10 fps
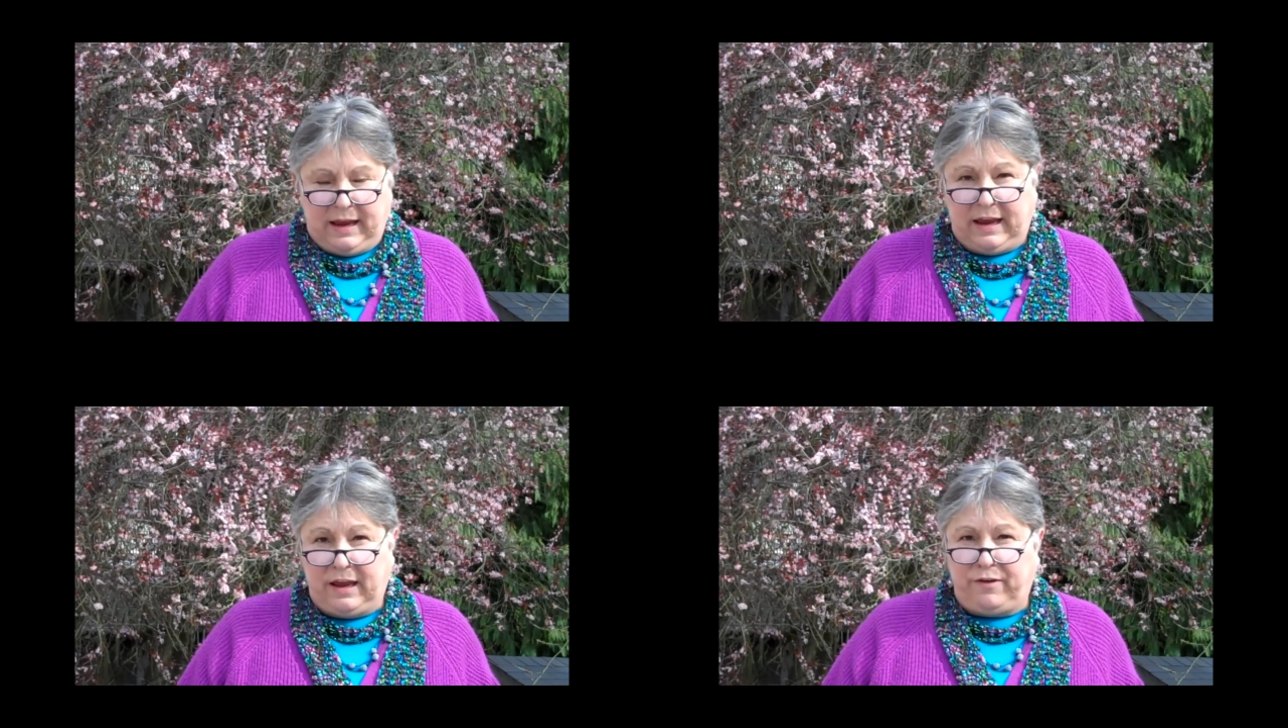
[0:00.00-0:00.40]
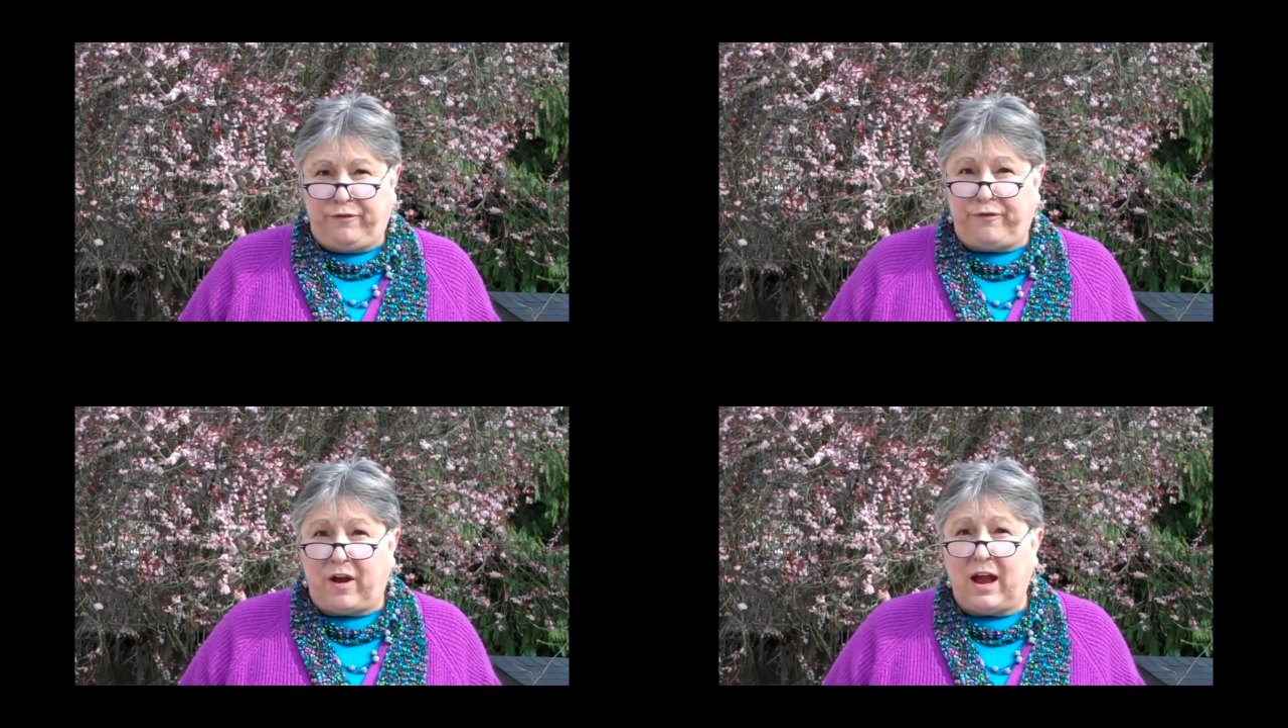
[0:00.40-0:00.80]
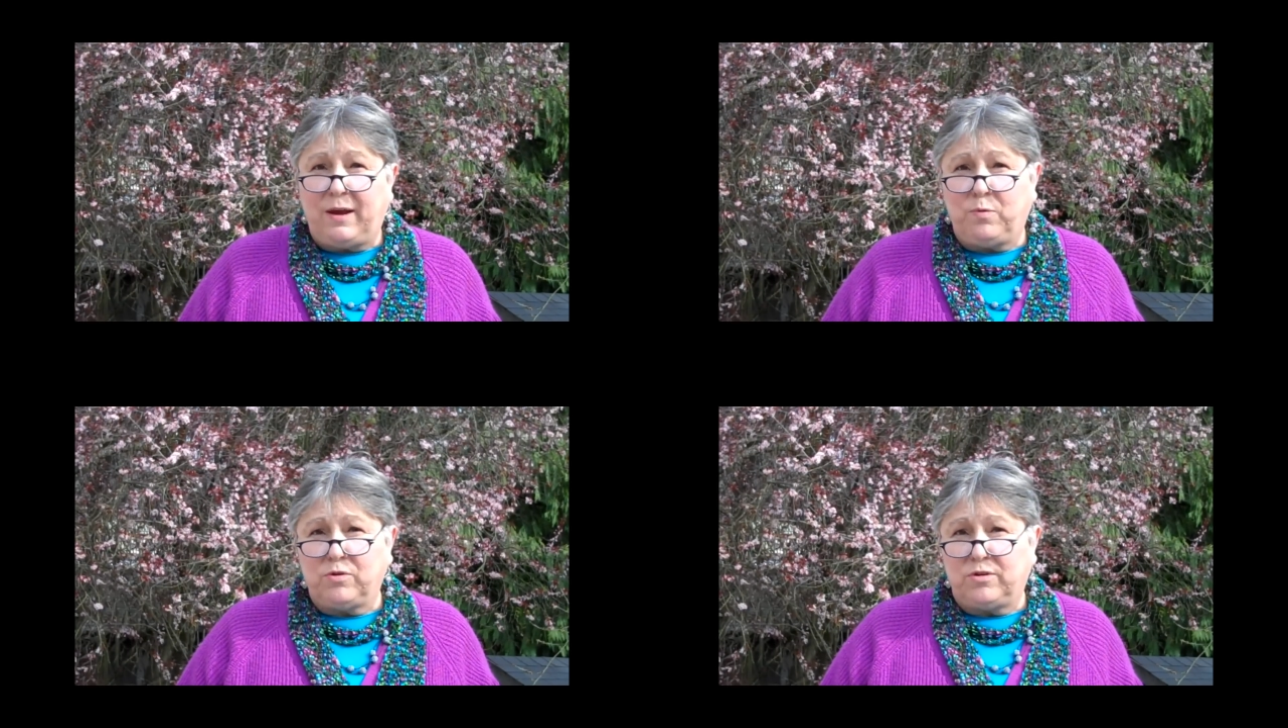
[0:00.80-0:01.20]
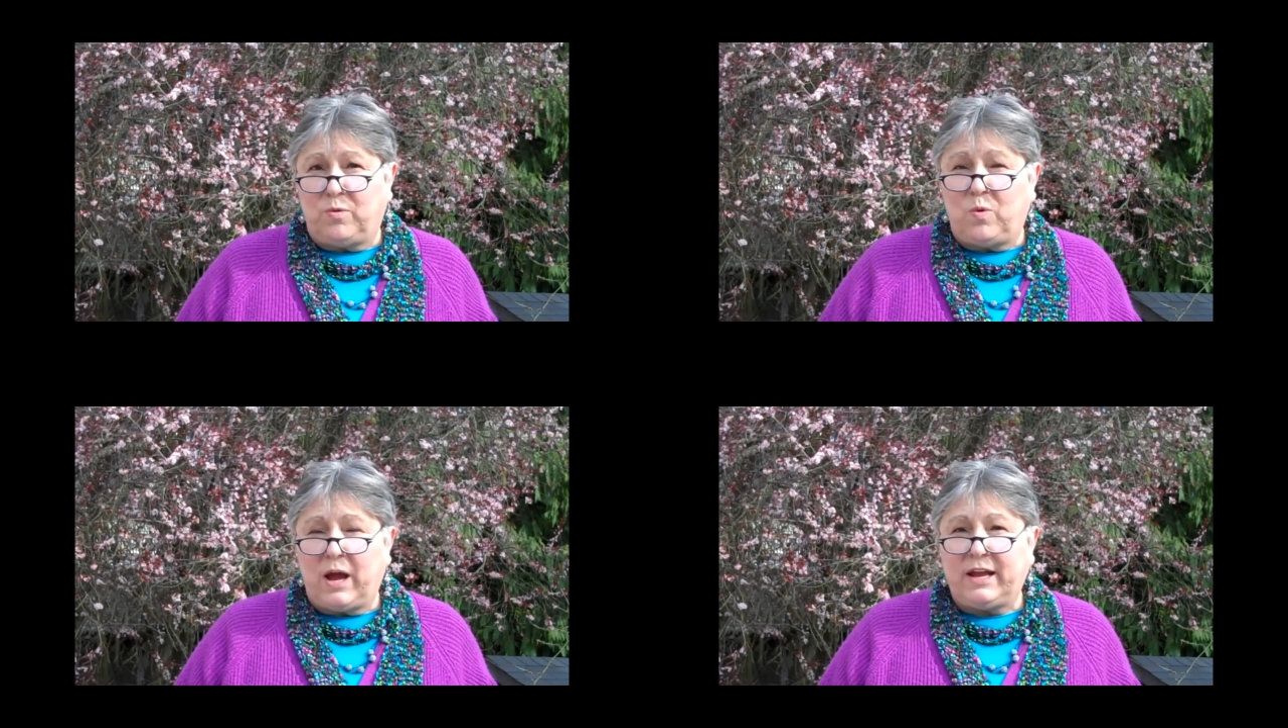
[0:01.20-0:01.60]
if I were a
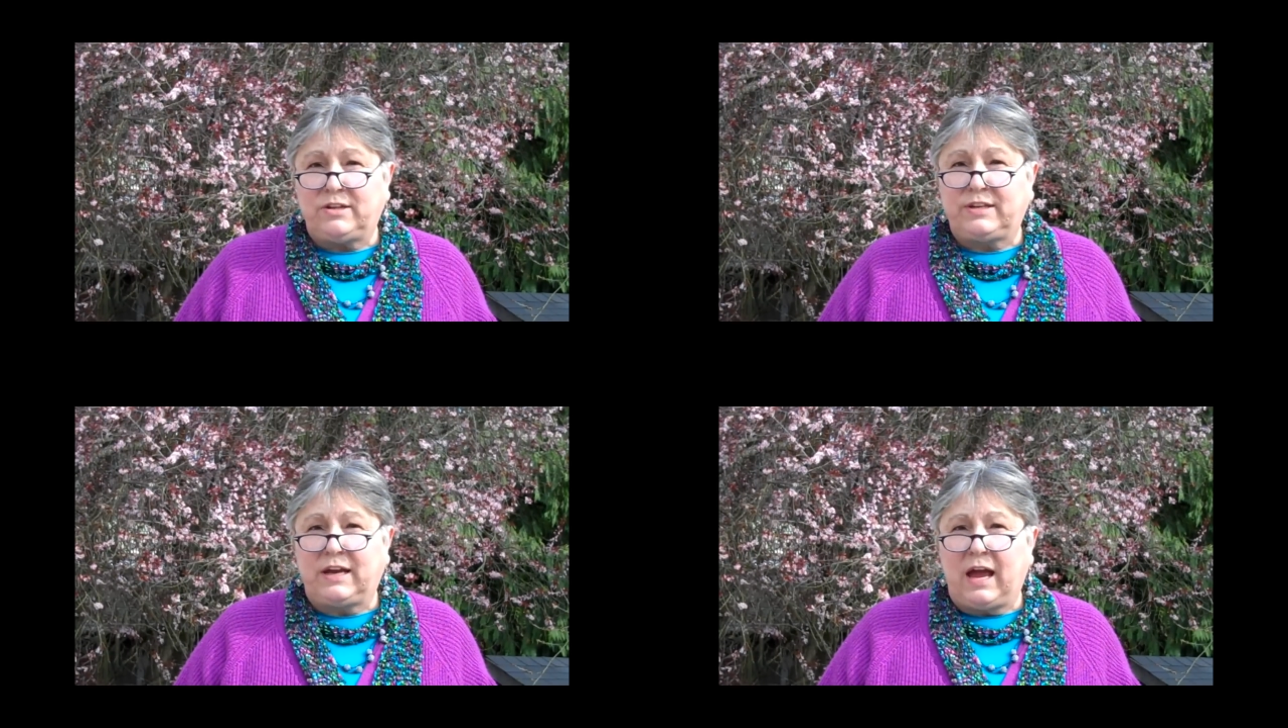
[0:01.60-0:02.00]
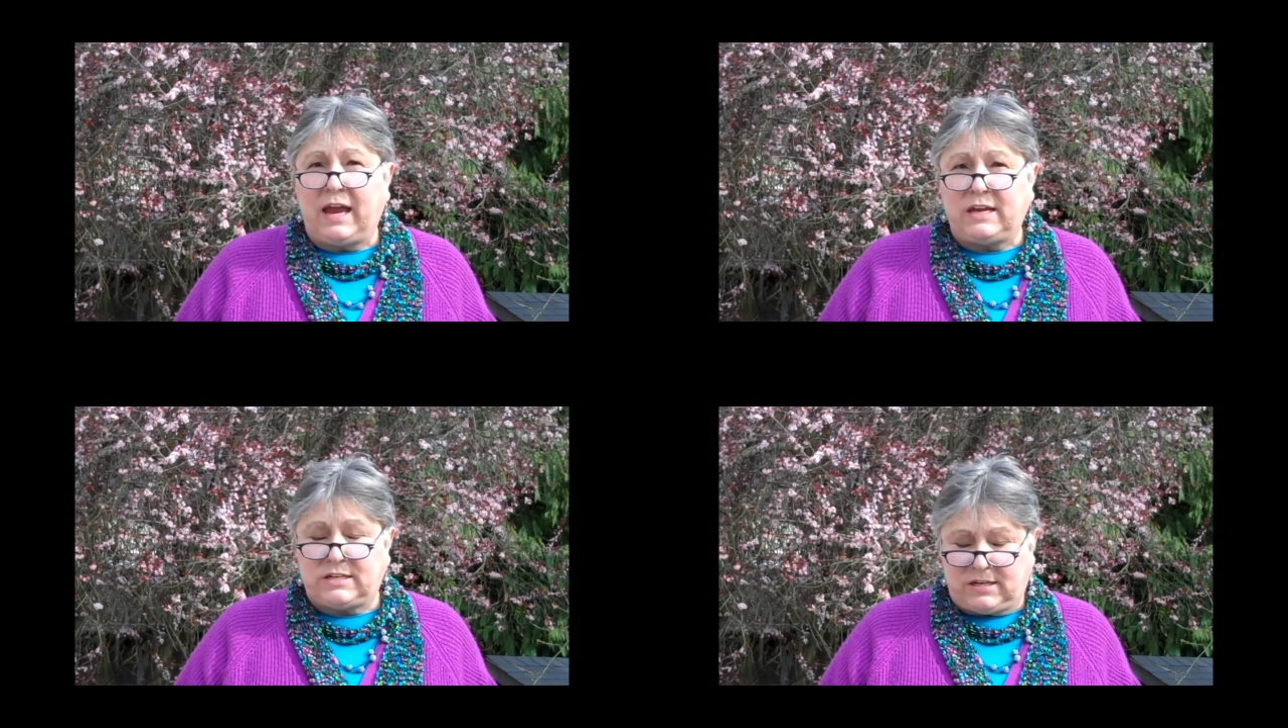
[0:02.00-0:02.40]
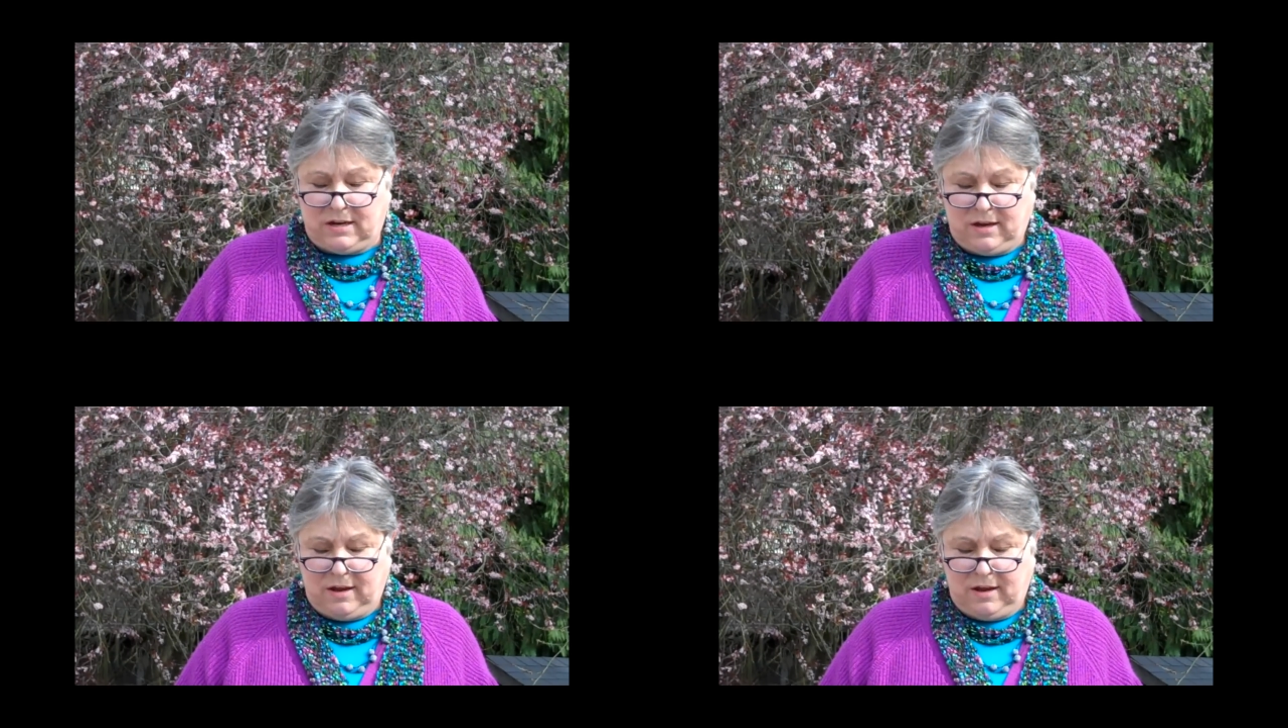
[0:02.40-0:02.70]
wild kite